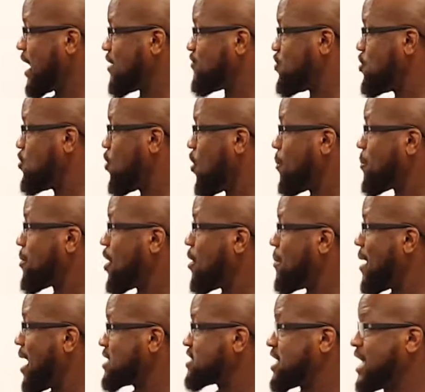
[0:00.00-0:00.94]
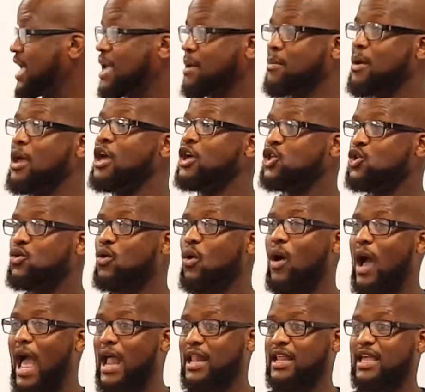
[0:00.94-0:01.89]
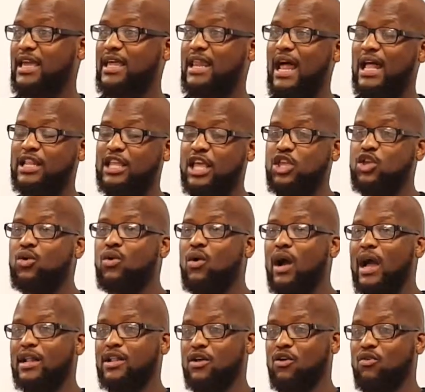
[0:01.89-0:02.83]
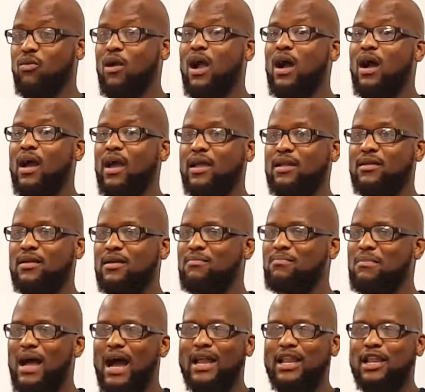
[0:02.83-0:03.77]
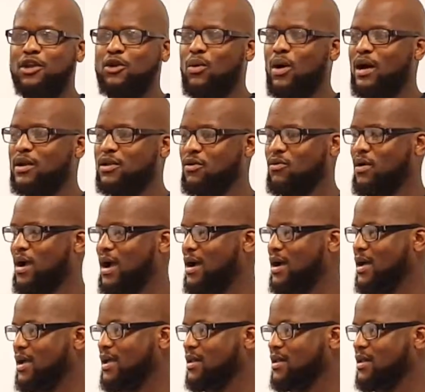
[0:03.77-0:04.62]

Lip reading: if you want to be on my team, you're going to have to get out there. You're going to have to grind. I didn't know how to grind.